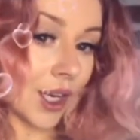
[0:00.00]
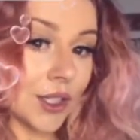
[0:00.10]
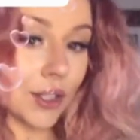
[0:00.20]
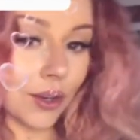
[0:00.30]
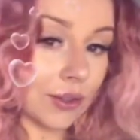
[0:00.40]

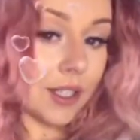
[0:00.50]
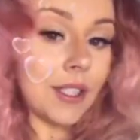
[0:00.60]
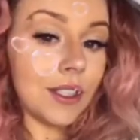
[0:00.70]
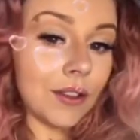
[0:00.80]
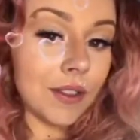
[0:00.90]
So this is
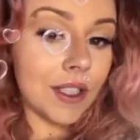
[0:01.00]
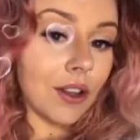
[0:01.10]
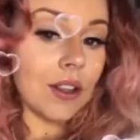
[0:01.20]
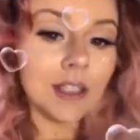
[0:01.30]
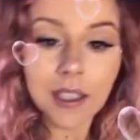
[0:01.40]
the
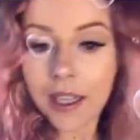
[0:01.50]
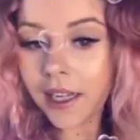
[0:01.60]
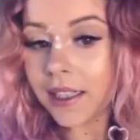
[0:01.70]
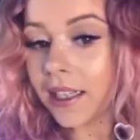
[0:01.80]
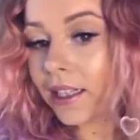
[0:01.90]
result. It's
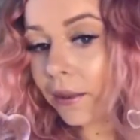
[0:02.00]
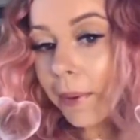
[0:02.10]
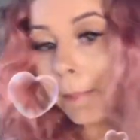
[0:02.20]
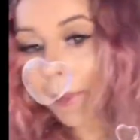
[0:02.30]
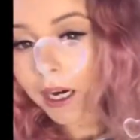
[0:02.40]
a little
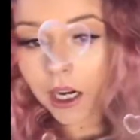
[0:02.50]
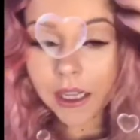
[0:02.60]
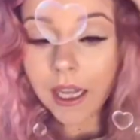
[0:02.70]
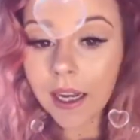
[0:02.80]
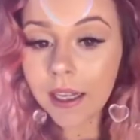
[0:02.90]
bit bigger
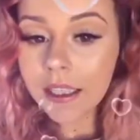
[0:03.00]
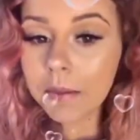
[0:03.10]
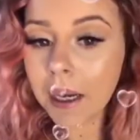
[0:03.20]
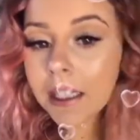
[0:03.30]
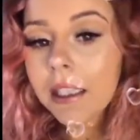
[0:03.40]
than I
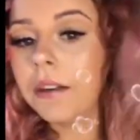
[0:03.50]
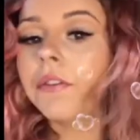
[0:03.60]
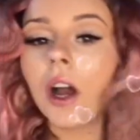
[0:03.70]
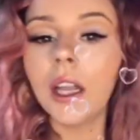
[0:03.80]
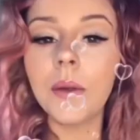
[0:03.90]
expected for
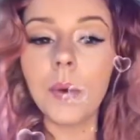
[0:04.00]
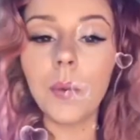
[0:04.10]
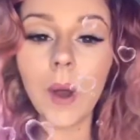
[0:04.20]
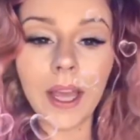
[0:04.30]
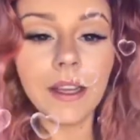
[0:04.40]
Hollywood
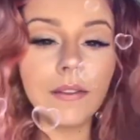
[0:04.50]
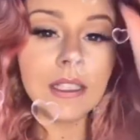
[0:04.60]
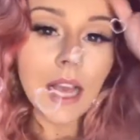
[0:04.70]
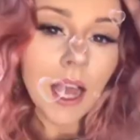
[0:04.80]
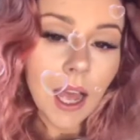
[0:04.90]
waves,
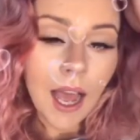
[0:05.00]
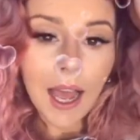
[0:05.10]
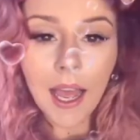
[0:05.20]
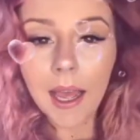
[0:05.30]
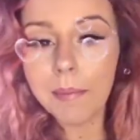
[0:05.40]

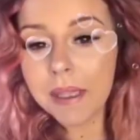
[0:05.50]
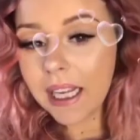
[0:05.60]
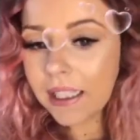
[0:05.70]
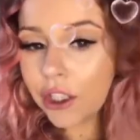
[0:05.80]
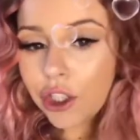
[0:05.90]
um, but that's
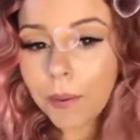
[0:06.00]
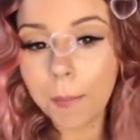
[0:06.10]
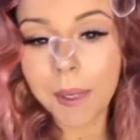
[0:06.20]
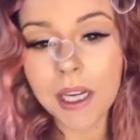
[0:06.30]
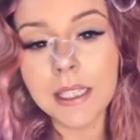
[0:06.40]
to do it
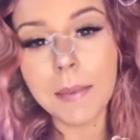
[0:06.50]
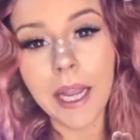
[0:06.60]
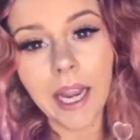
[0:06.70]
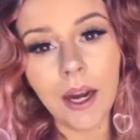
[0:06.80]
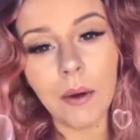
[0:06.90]
because my
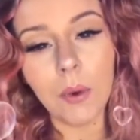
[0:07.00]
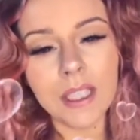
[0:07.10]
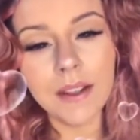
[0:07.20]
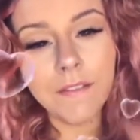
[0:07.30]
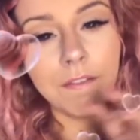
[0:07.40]
hair
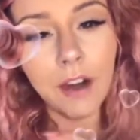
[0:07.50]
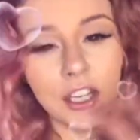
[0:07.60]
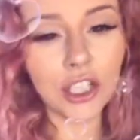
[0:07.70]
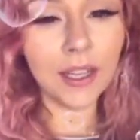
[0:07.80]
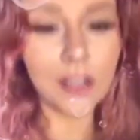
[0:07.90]
wasn't
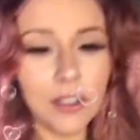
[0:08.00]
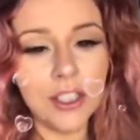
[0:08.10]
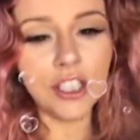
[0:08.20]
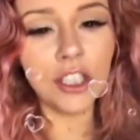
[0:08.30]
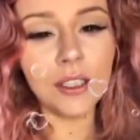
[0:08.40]
freshly
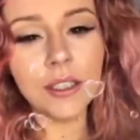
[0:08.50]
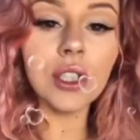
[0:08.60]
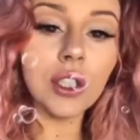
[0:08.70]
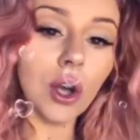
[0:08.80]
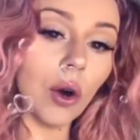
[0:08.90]
conditioned.
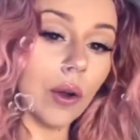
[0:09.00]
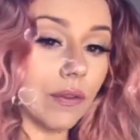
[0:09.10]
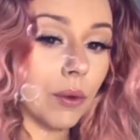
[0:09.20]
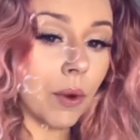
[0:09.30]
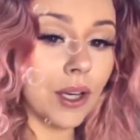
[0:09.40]
So if you
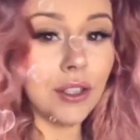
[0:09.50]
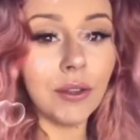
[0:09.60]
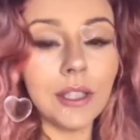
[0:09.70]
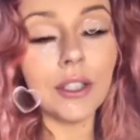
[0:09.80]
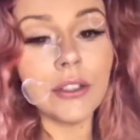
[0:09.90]
want to do
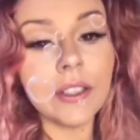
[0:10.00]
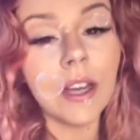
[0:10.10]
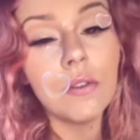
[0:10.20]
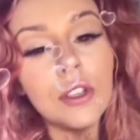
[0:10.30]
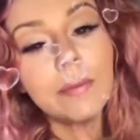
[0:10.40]
this yourself,
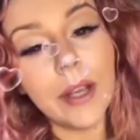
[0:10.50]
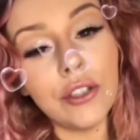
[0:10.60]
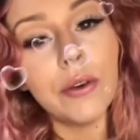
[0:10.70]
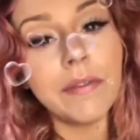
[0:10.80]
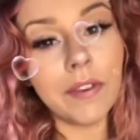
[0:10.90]
just make sure
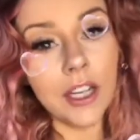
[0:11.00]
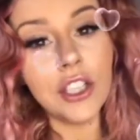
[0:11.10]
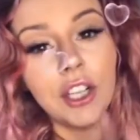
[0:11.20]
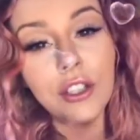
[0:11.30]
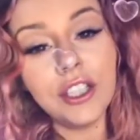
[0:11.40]
and freshly
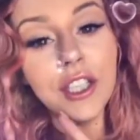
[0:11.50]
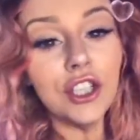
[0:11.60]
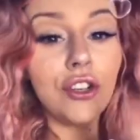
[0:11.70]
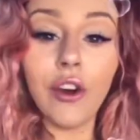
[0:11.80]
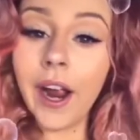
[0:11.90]
condition
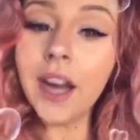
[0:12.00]
your hair